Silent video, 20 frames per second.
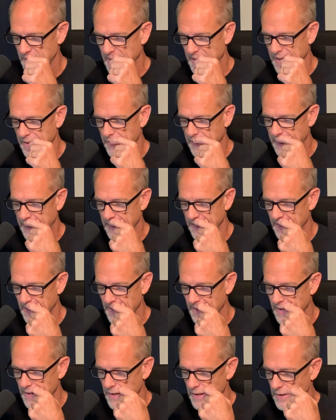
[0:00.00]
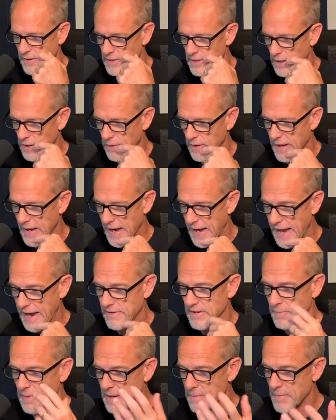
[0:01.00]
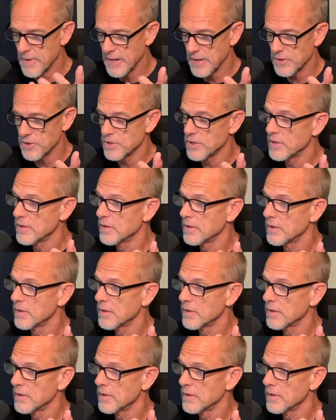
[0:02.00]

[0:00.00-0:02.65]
like that. So I have to be much